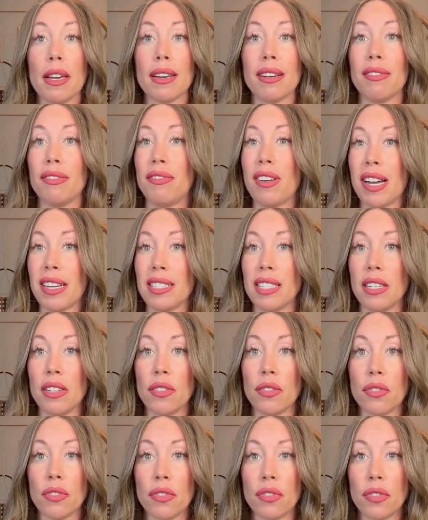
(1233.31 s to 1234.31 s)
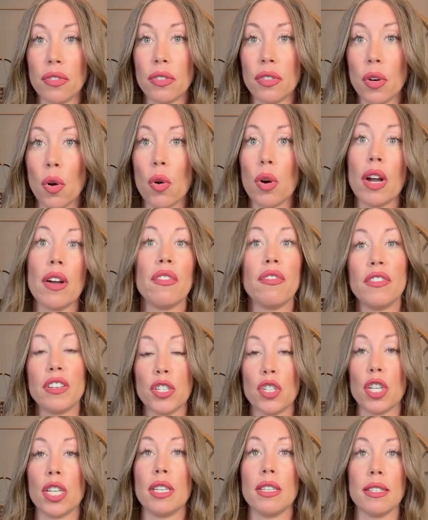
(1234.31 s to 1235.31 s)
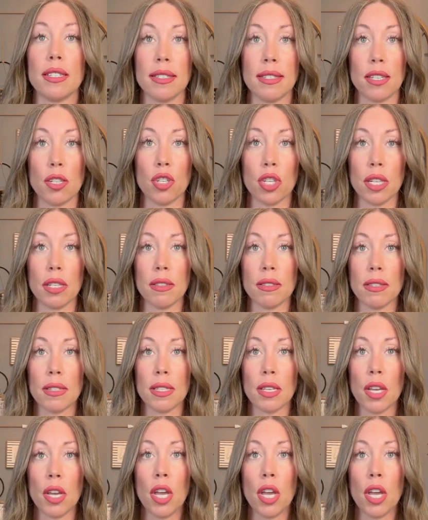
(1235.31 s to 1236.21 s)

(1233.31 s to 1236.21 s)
effective or efficient decisions.